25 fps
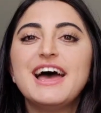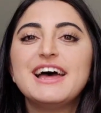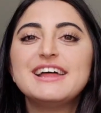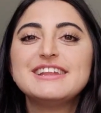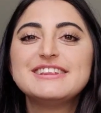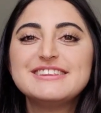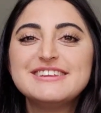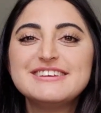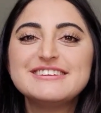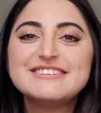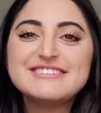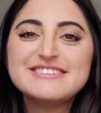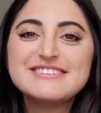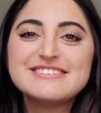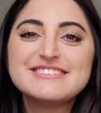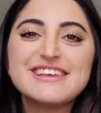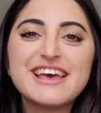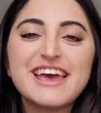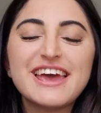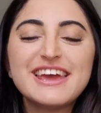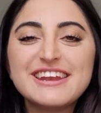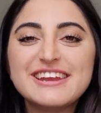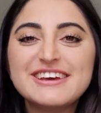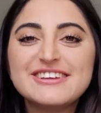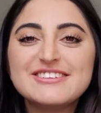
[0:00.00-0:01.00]
This is
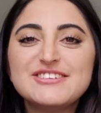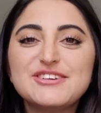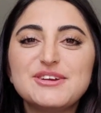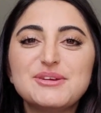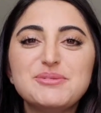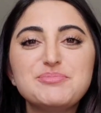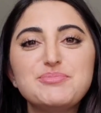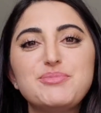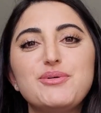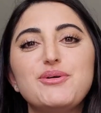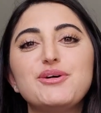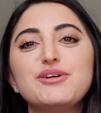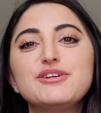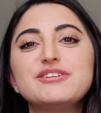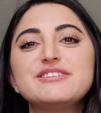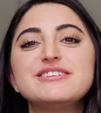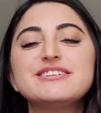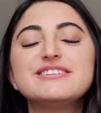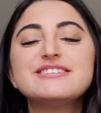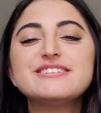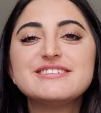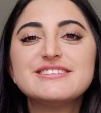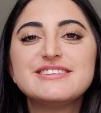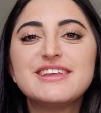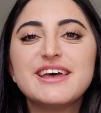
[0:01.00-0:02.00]
another
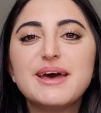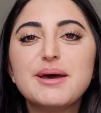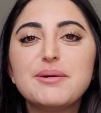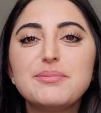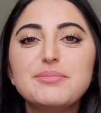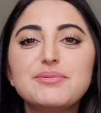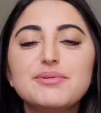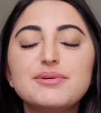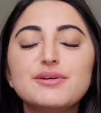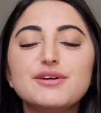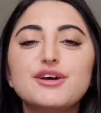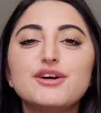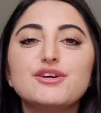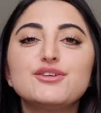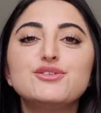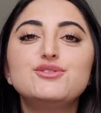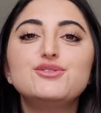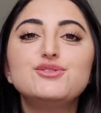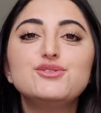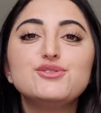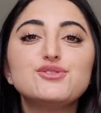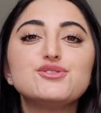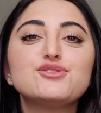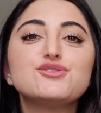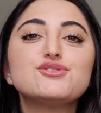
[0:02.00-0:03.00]
important step.
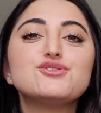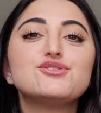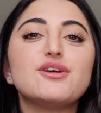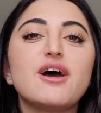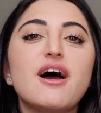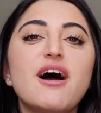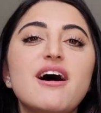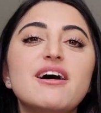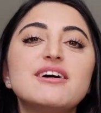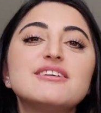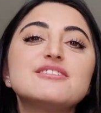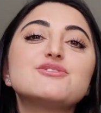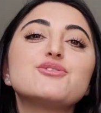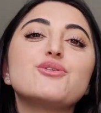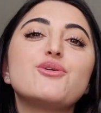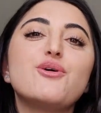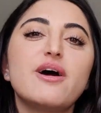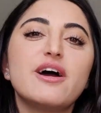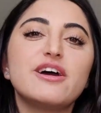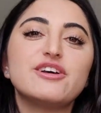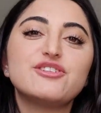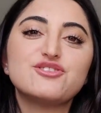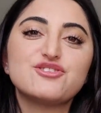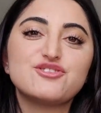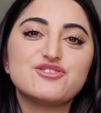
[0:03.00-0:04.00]
You should ask
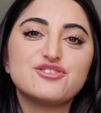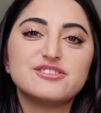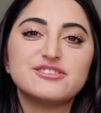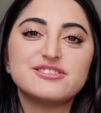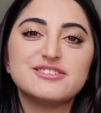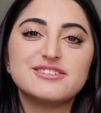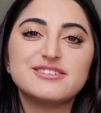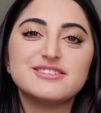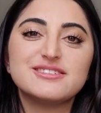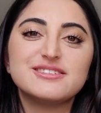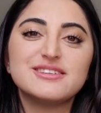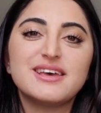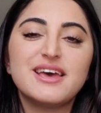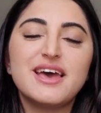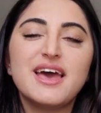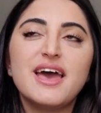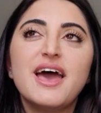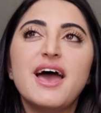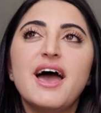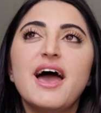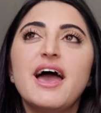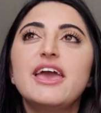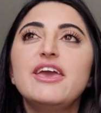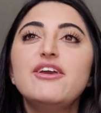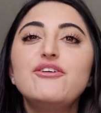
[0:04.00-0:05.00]
questions.
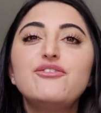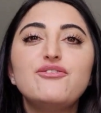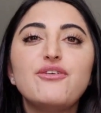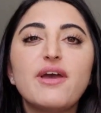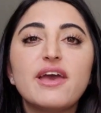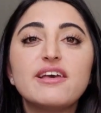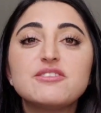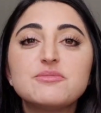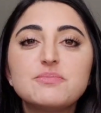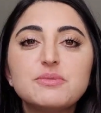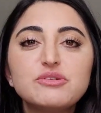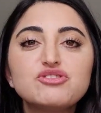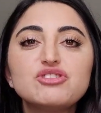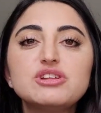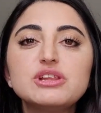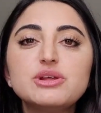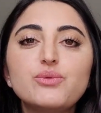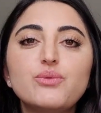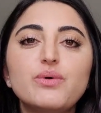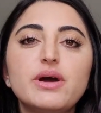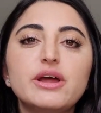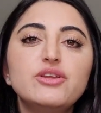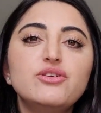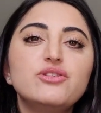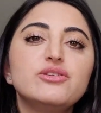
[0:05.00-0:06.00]
If especially
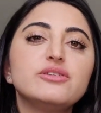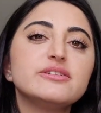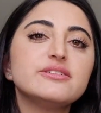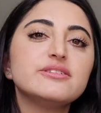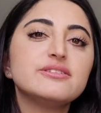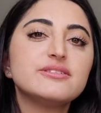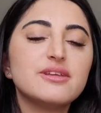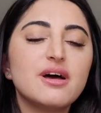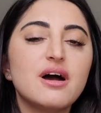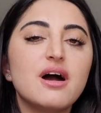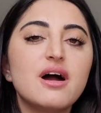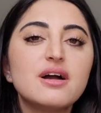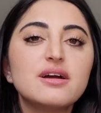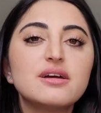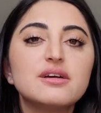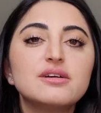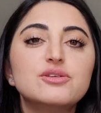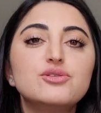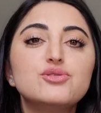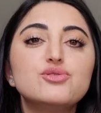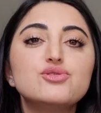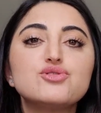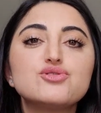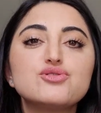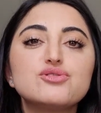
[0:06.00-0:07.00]
when you're stuck,
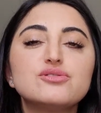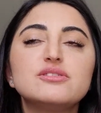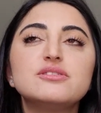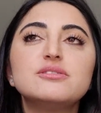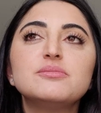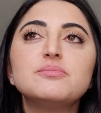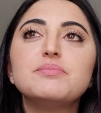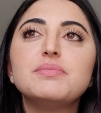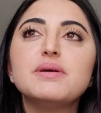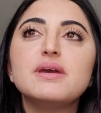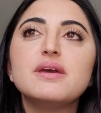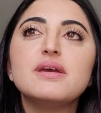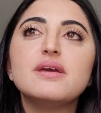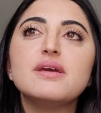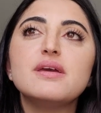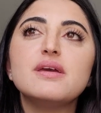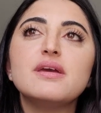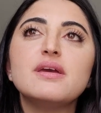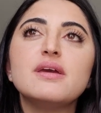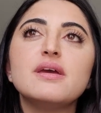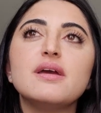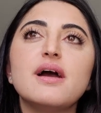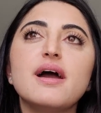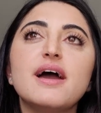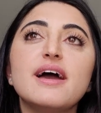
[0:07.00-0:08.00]
you shouldn't
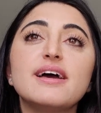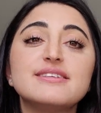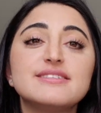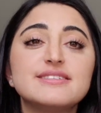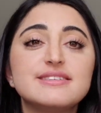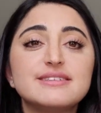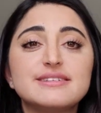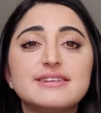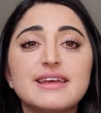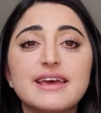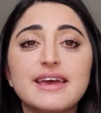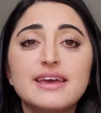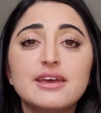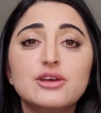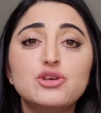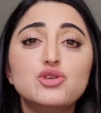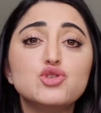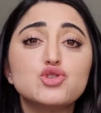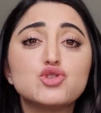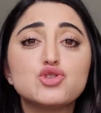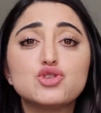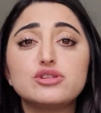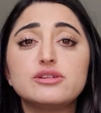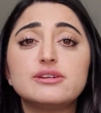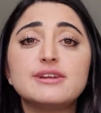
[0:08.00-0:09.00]
be hesitate. You
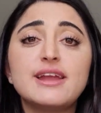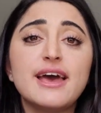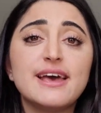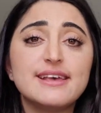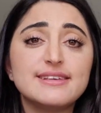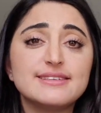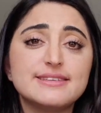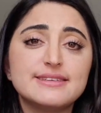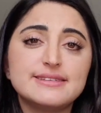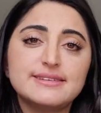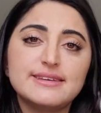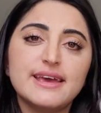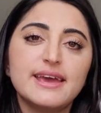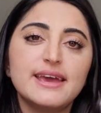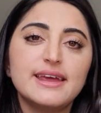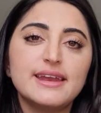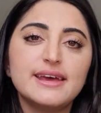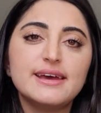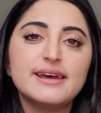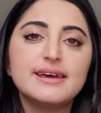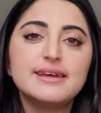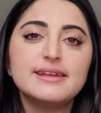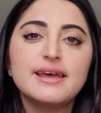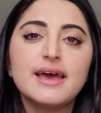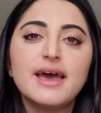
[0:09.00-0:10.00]
shouldn't hesitate
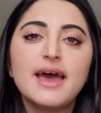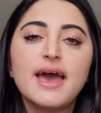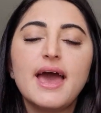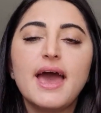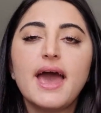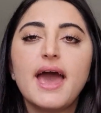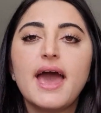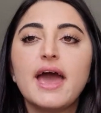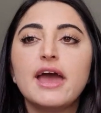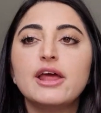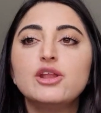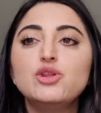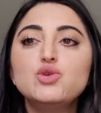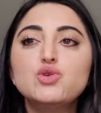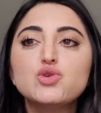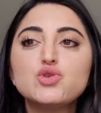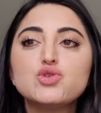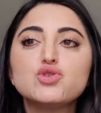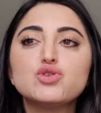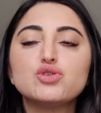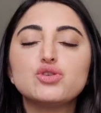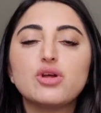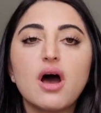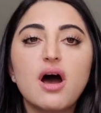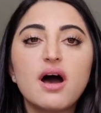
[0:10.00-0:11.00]
it, and you
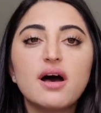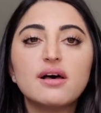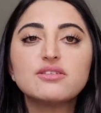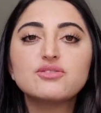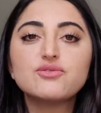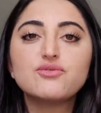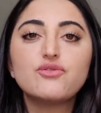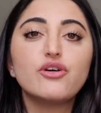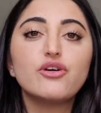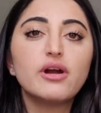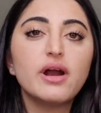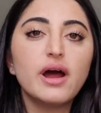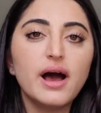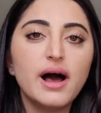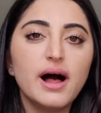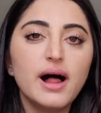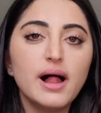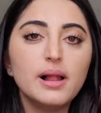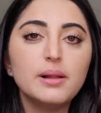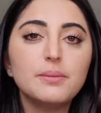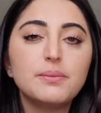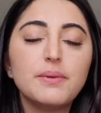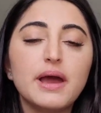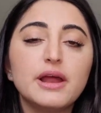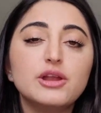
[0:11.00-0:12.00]
should ask for
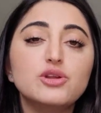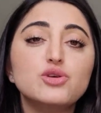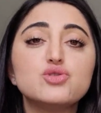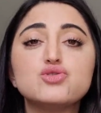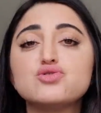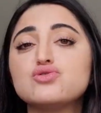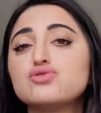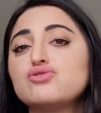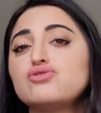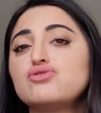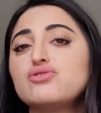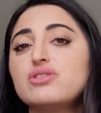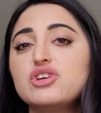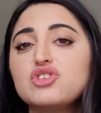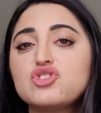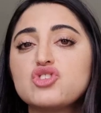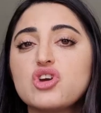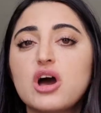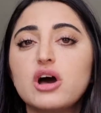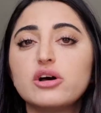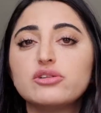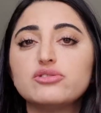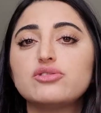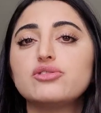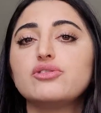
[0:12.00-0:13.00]
help, and you should reach
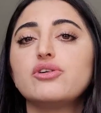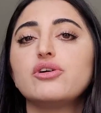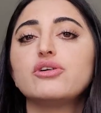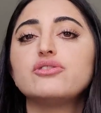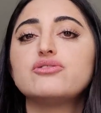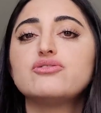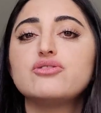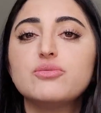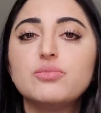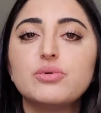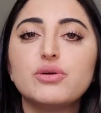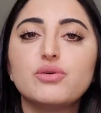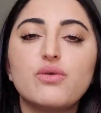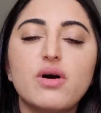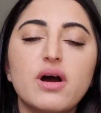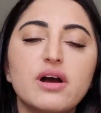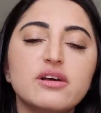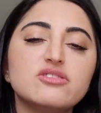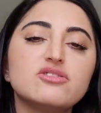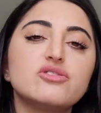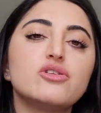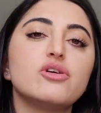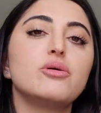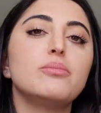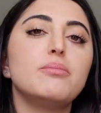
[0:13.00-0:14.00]
out to your
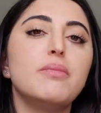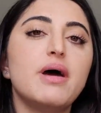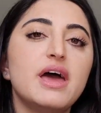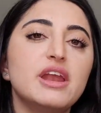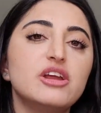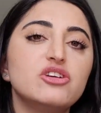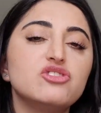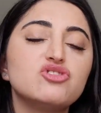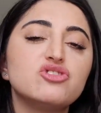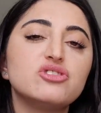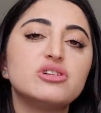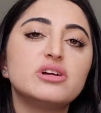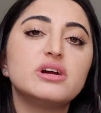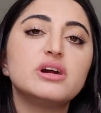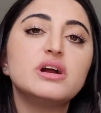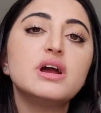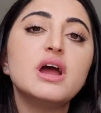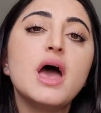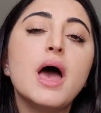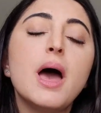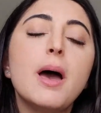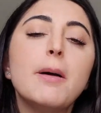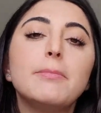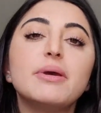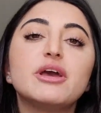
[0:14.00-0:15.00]
supervisor or manager,
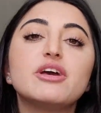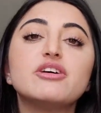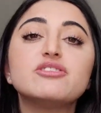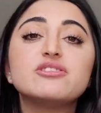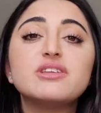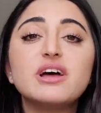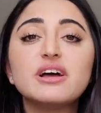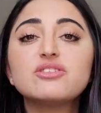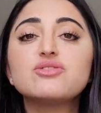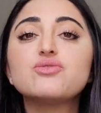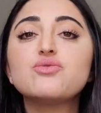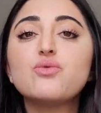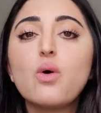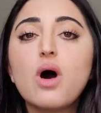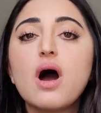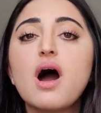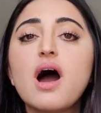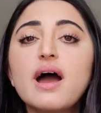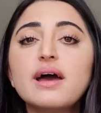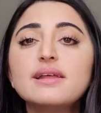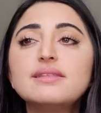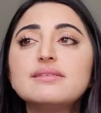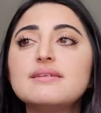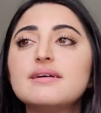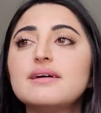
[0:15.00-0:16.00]
because that's
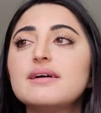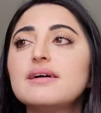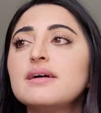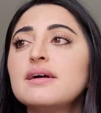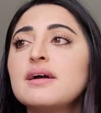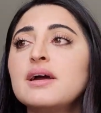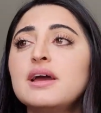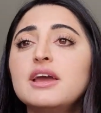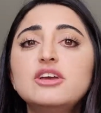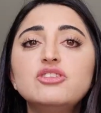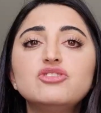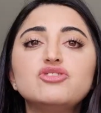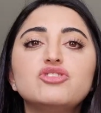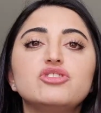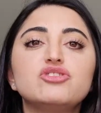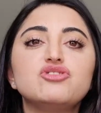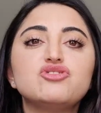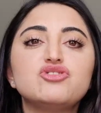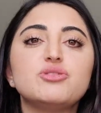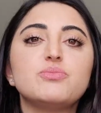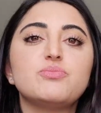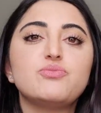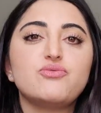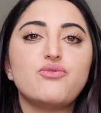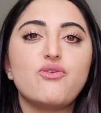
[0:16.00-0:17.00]
what
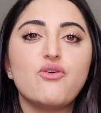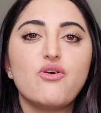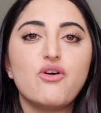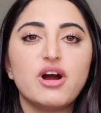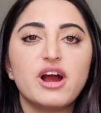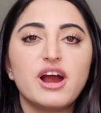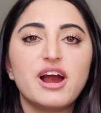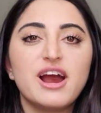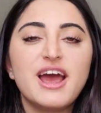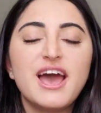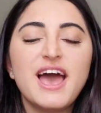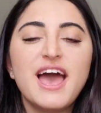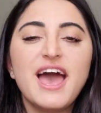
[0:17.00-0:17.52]
internship for,